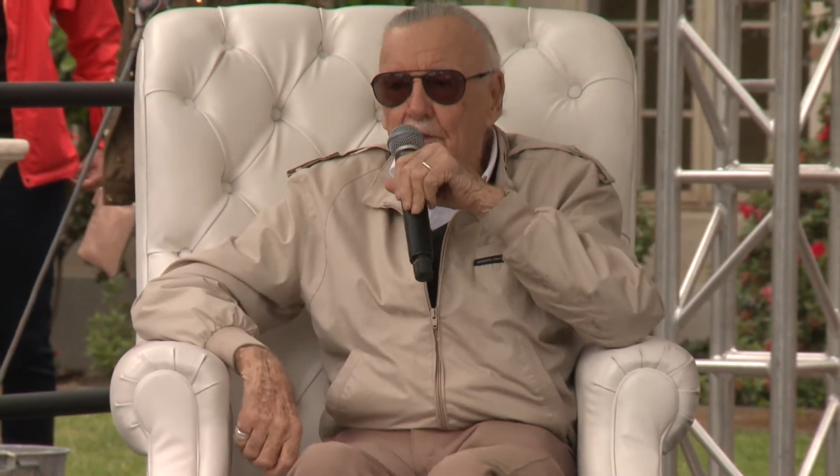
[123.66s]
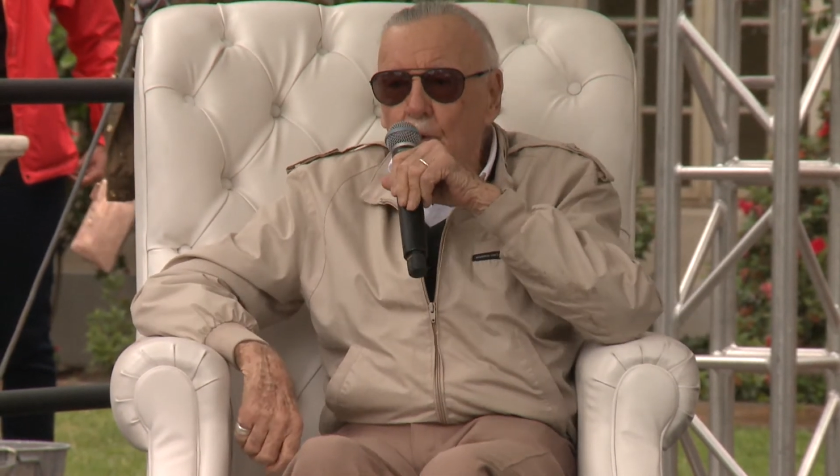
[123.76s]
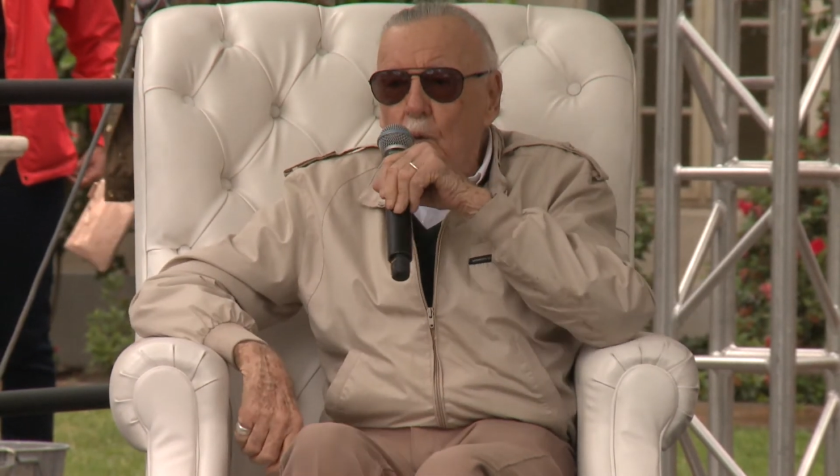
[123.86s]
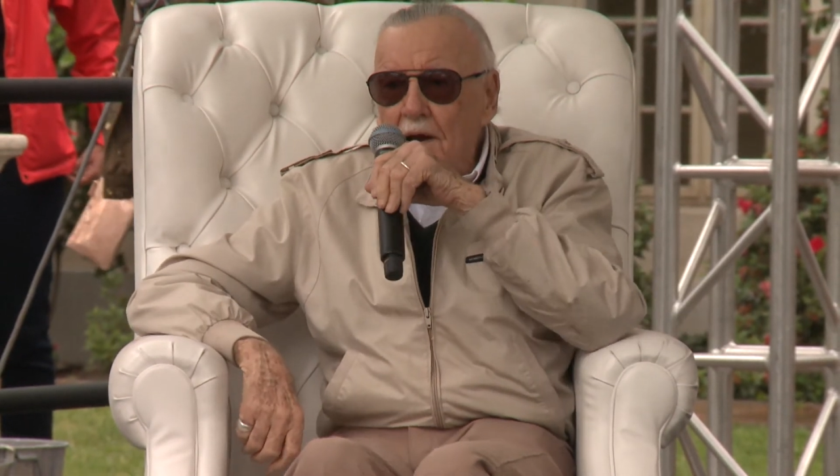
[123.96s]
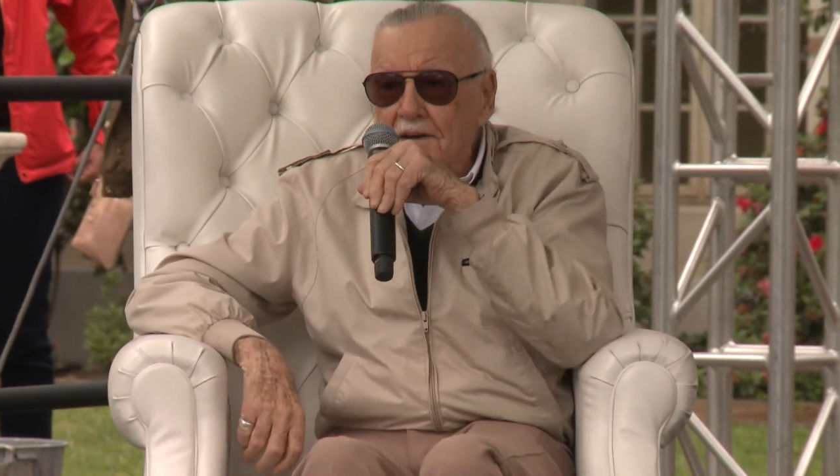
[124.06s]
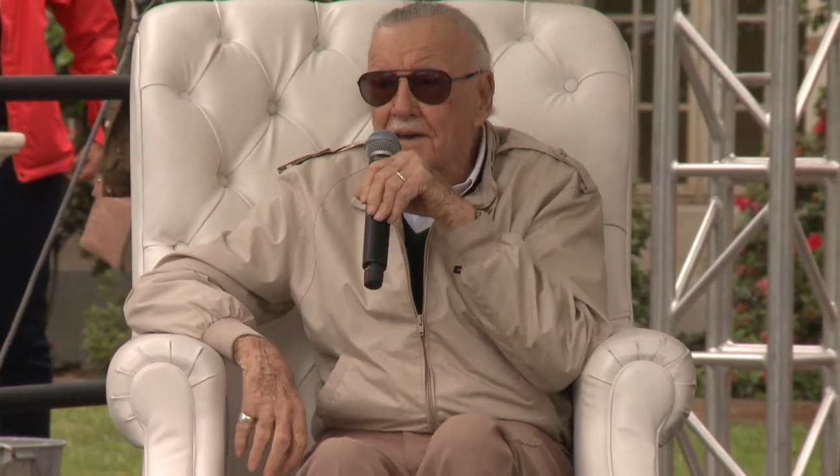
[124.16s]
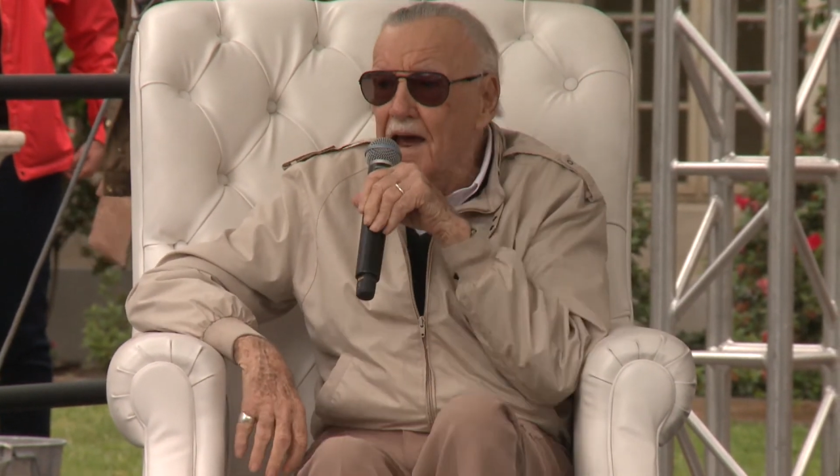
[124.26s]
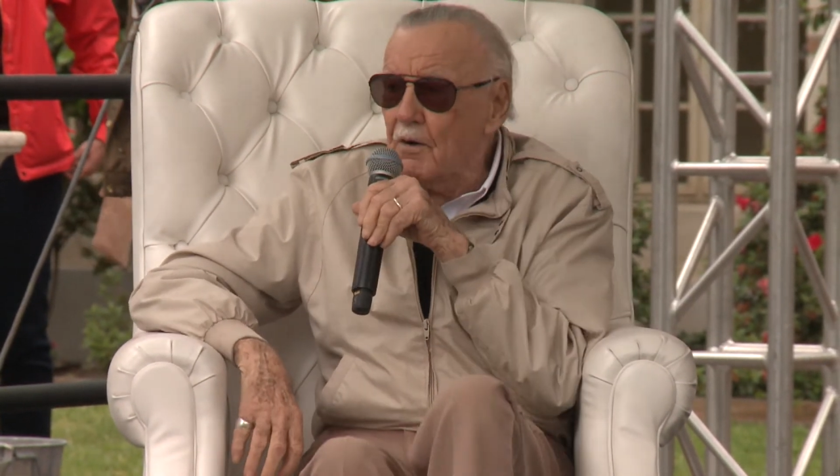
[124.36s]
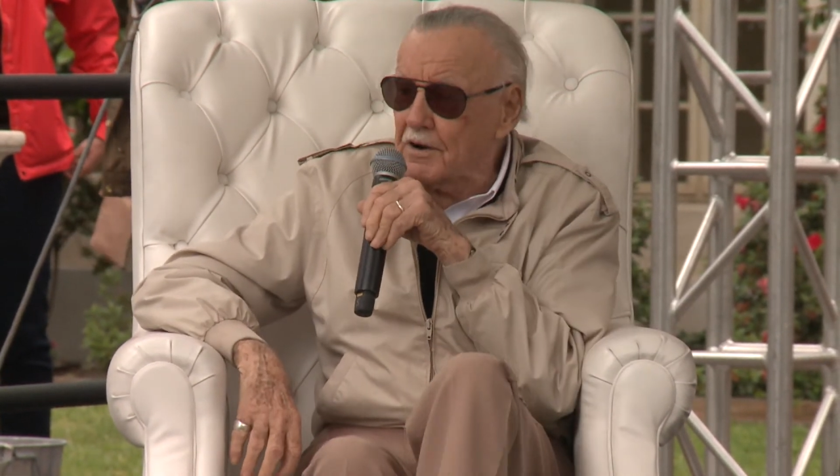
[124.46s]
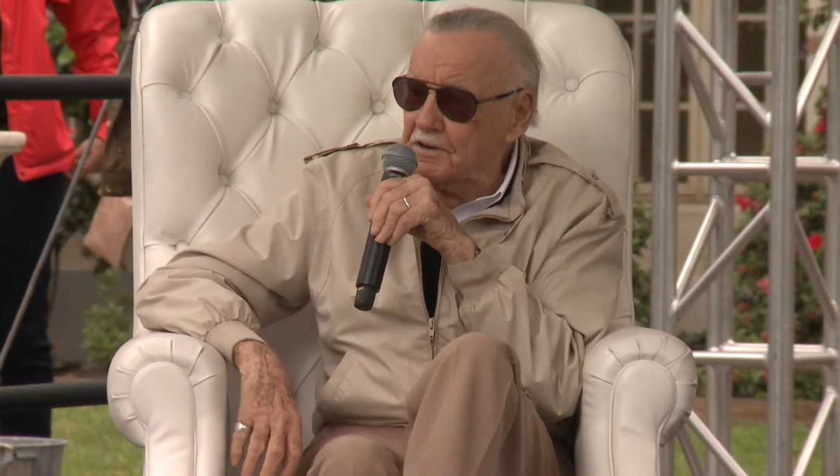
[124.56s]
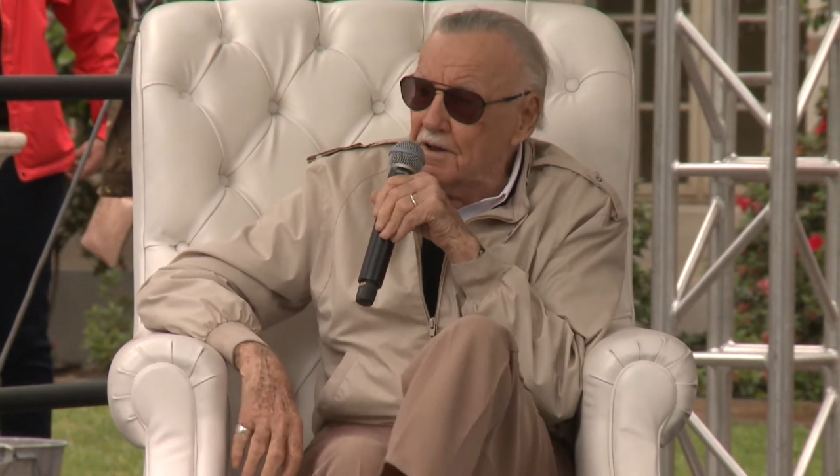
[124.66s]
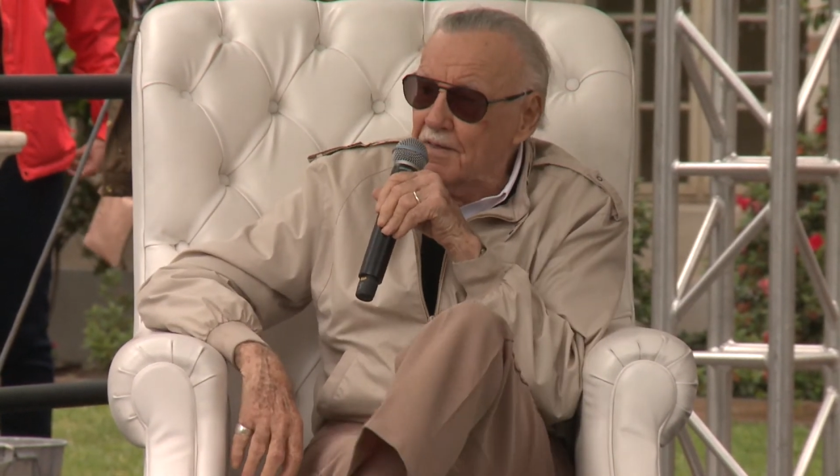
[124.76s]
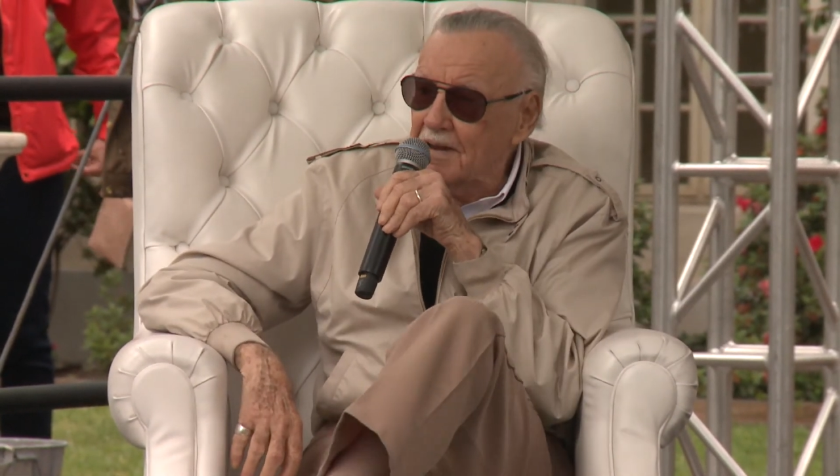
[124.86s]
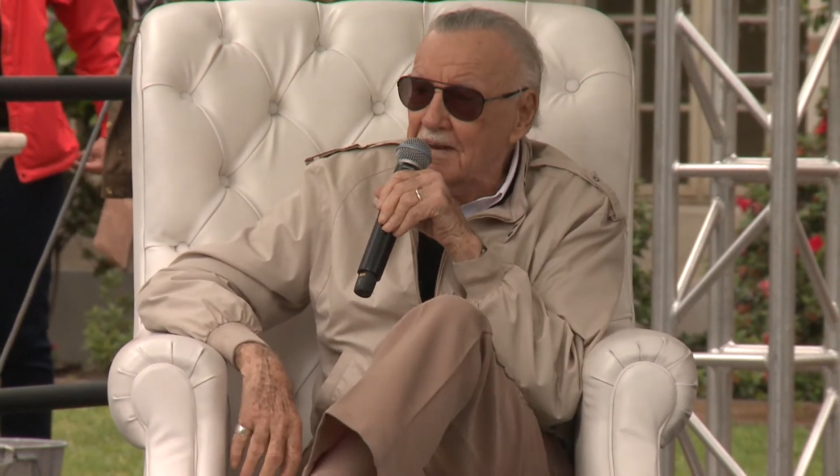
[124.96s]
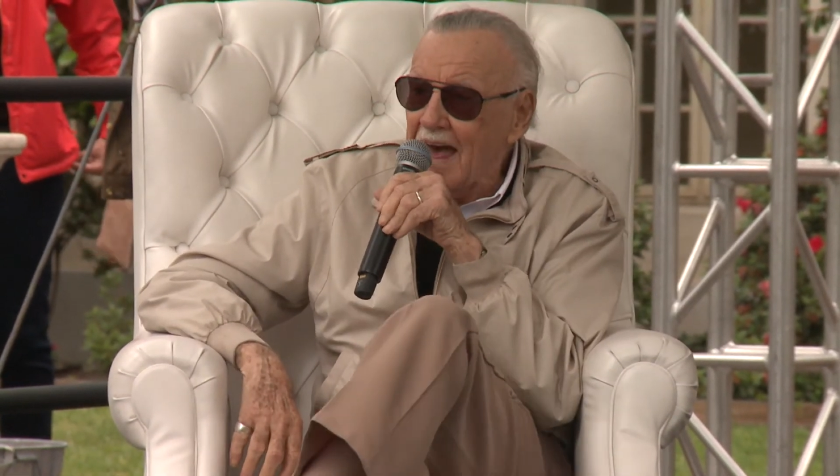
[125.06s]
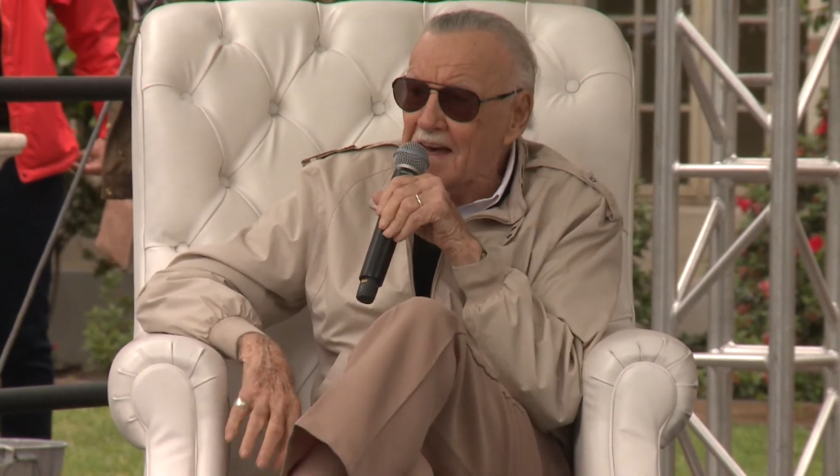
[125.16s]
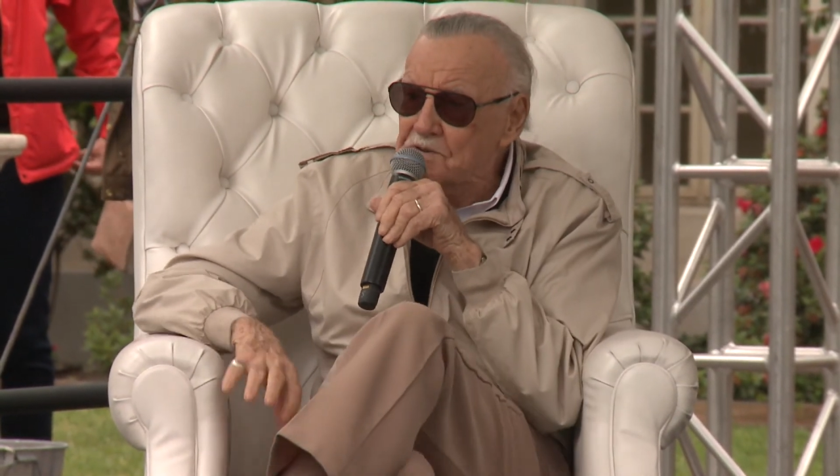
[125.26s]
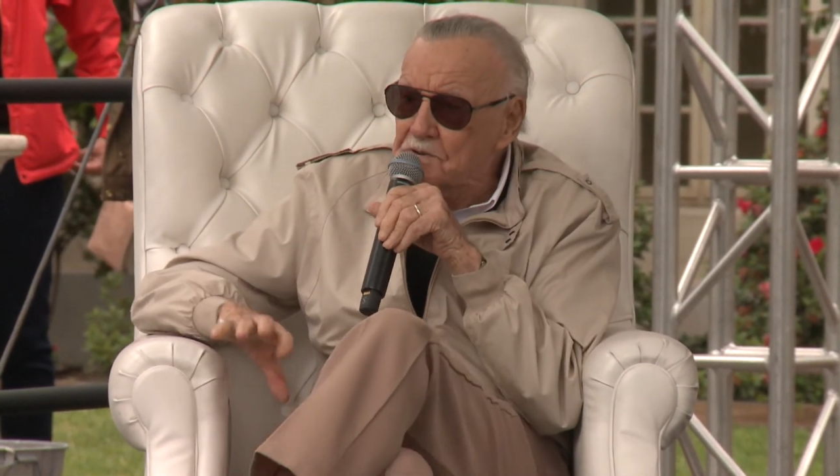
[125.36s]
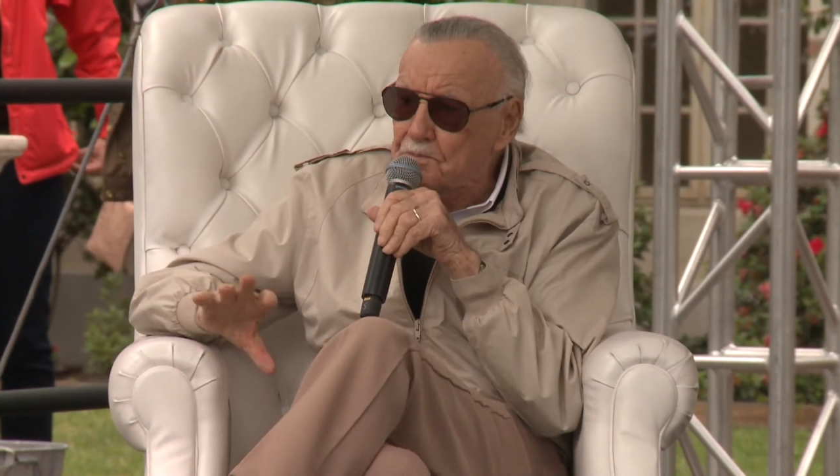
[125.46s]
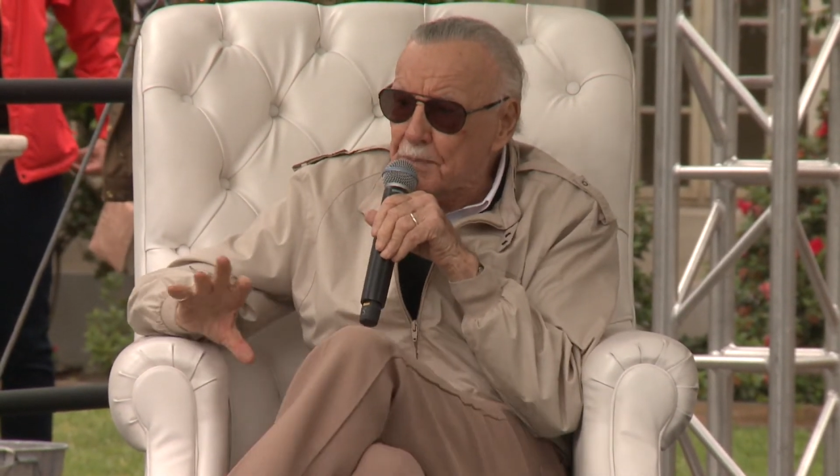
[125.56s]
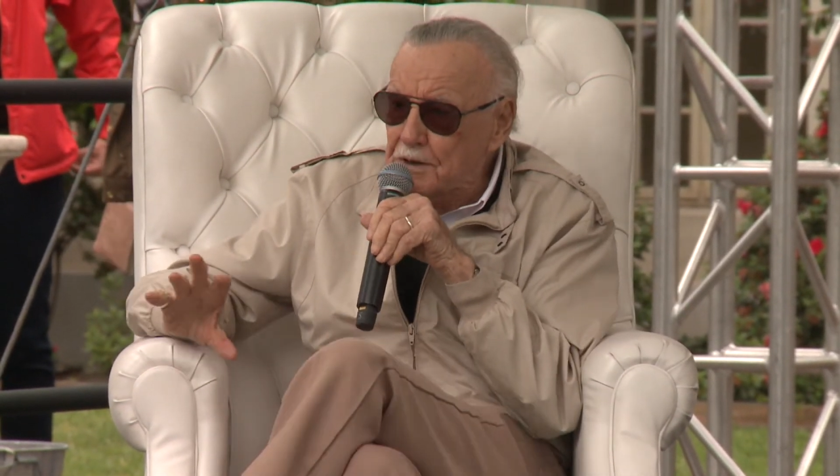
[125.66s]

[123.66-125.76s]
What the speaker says: The one character that hasn't